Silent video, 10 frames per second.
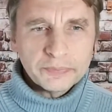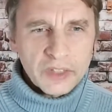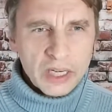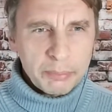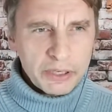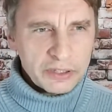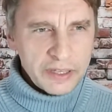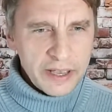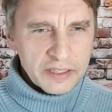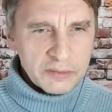And
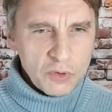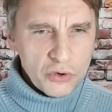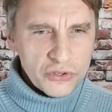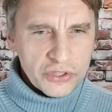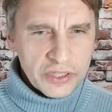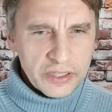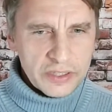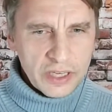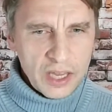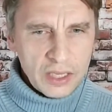apparently Edison Motors
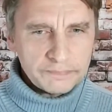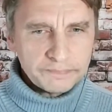is a